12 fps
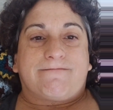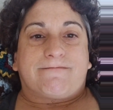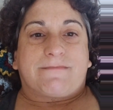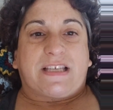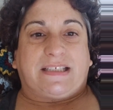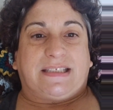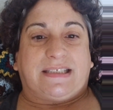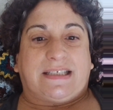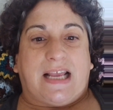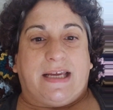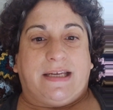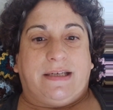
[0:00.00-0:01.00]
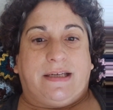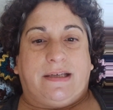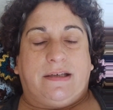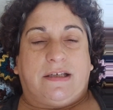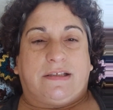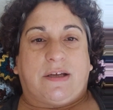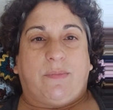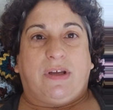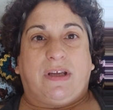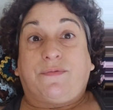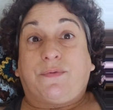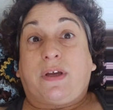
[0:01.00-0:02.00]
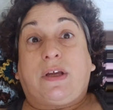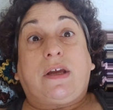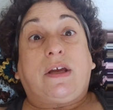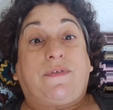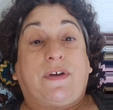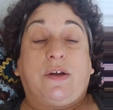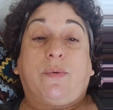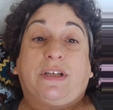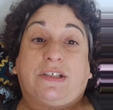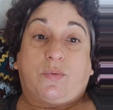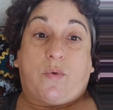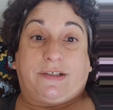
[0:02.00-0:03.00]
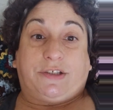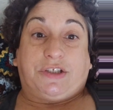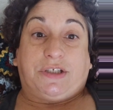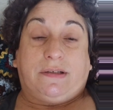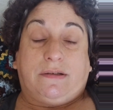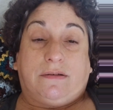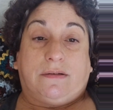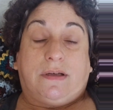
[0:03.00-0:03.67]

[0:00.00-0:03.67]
deciding, if anyone is watching,